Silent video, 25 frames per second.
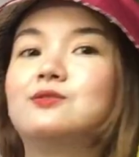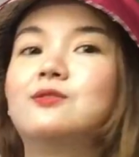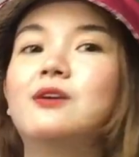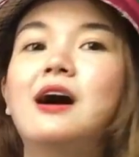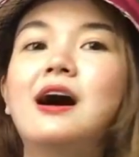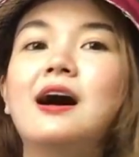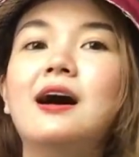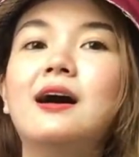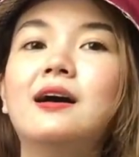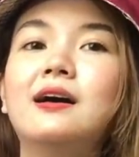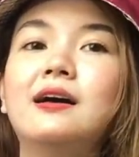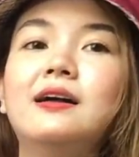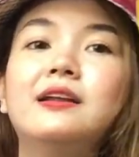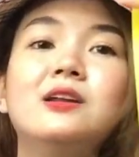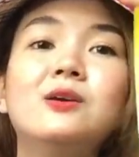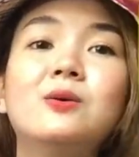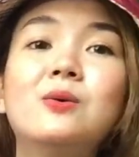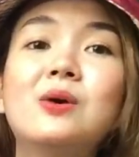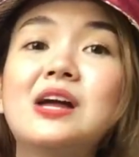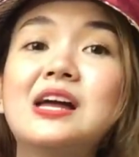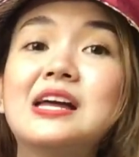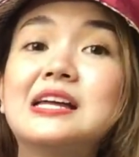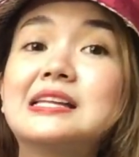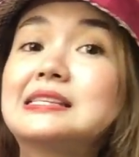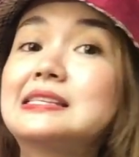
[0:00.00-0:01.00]
So
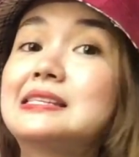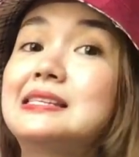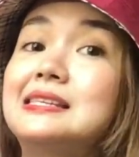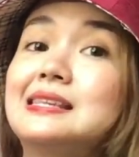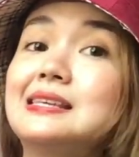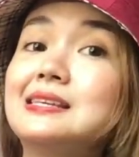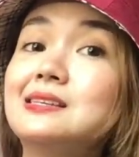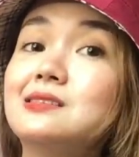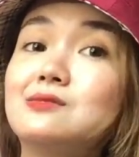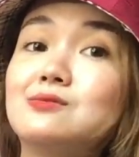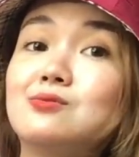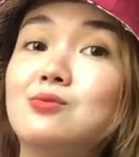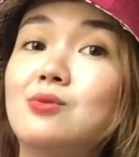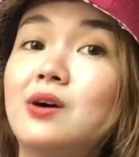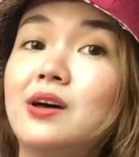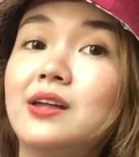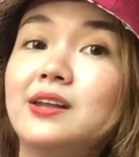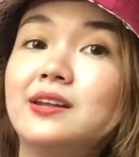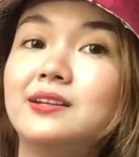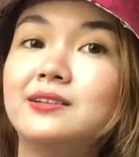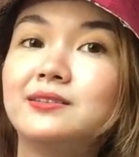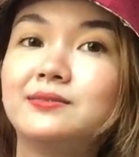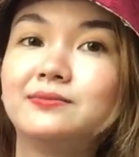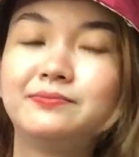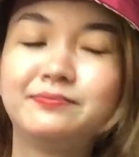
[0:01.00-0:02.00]
anyway, it's this
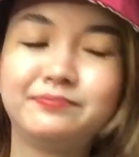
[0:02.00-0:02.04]
one.